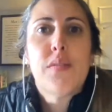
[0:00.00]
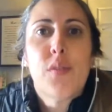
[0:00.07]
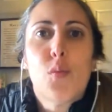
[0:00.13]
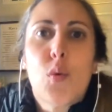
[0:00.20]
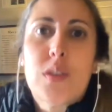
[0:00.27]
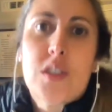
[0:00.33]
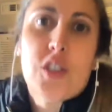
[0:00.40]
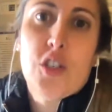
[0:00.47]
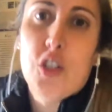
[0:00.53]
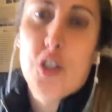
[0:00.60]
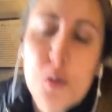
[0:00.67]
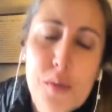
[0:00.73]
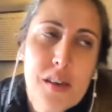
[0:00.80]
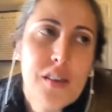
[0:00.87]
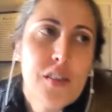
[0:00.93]
even wants to
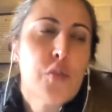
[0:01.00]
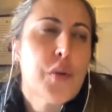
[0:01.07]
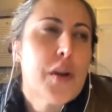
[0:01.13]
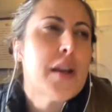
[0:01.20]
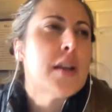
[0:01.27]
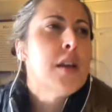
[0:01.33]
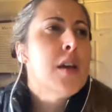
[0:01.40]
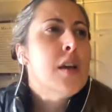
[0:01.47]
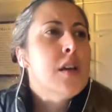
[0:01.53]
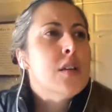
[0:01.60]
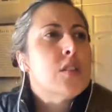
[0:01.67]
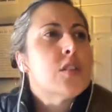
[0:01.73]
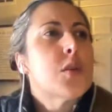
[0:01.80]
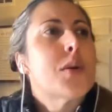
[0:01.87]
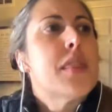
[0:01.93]
do this right
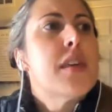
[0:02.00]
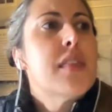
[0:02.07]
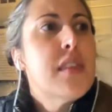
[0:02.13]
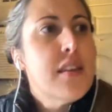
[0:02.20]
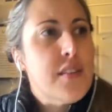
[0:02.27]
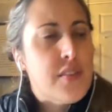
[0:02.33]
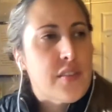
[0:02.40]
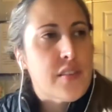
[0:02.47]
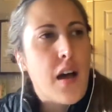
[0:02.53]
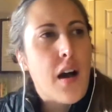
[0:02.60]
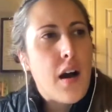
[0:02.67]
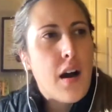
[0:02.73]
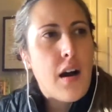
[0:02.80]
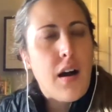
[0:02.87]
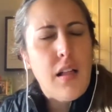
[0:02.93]
so i think they
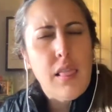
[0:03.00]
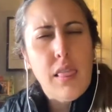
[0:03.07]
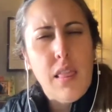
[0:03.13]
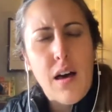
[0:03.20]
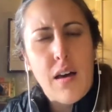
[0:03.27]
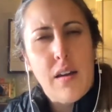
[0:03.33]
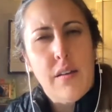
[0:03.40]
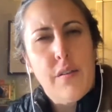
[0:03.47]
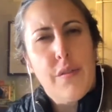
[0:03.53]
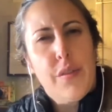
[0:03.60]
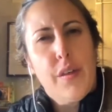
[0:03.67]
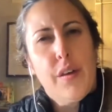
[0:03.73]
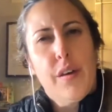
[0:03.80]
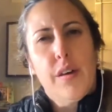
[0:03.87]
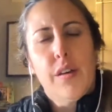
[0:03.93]
saw a lot of
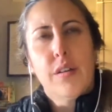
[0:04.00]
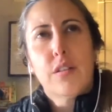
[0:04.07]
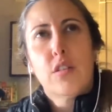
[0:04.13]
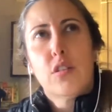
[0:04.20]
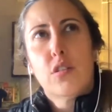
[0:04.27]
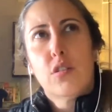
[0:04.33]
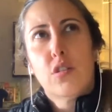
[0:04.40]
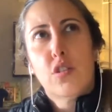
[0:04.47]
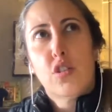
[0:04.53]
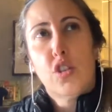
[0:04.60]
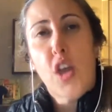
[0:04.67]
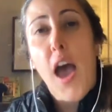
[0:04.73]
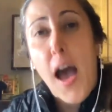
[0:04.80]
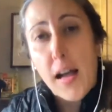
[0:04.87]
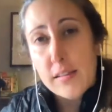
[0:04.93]
the
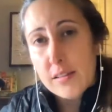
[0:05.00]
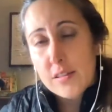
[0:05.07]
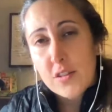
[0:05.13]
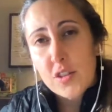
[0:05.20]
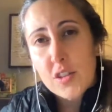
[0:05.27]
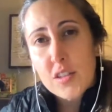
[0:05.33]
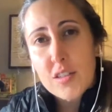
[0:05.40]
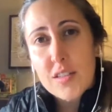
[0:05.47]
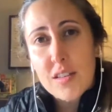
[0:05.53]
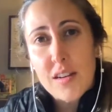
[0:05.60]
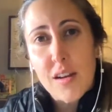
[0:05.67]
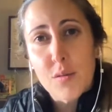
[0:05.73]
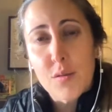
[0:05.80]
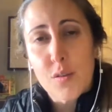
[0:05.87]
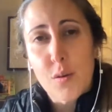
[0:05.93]
challenges that
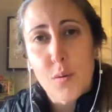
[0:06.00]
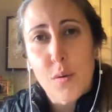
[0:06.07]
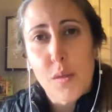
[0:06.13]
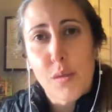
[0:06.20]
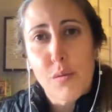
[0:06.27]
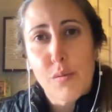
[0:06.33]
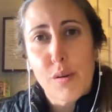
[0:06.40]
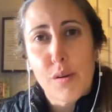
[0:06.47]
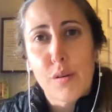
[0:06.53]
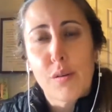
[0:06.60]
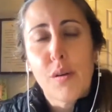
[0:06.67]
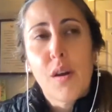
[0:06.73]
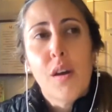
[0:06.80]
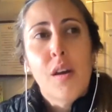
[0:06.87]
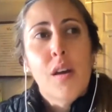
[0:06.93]
i was going
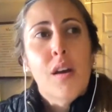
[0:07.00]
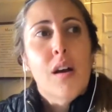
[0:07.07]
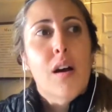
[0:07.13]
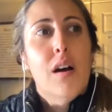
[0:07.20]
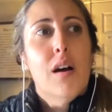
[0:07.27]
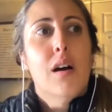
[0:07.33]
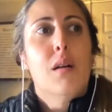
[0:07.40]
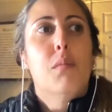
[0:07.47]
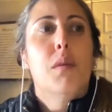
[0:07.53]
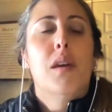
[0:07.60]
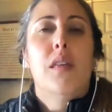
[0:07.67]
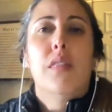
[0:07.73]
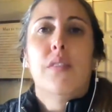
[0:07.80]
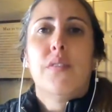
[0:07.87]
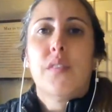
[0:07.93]
through um,
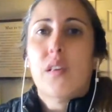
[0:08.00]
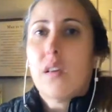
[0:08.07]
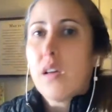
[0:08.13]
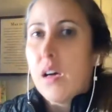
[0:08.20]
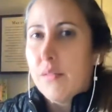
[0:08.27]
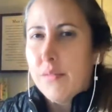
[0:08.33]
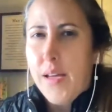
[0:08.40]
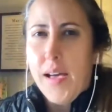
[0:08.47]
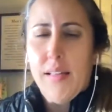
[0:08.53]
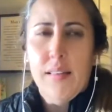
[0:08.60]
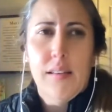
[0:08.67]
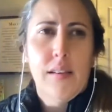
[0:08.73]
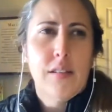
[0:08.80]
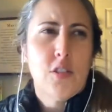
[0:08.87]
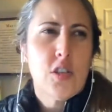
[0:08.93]
in silicon
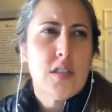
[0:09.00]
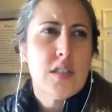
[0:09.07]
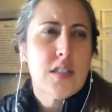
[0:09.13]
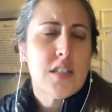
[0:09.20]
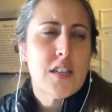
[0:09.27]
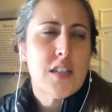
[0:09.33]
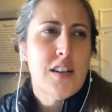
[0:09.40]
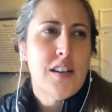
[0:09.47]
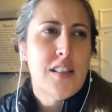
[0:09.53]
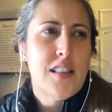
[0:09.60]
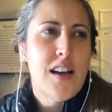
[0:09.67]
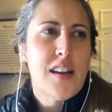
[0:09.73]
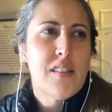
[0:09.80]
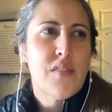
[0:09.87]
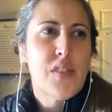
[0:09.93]
valley just a
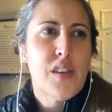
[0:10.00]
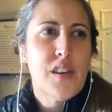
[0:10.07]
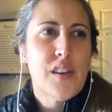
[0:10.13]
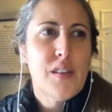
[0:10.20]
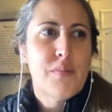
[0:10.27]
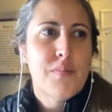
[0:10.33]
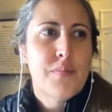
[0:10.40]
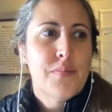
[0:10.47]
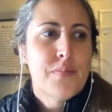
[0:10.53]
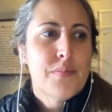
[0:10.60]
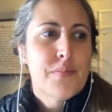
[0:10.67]
lot of the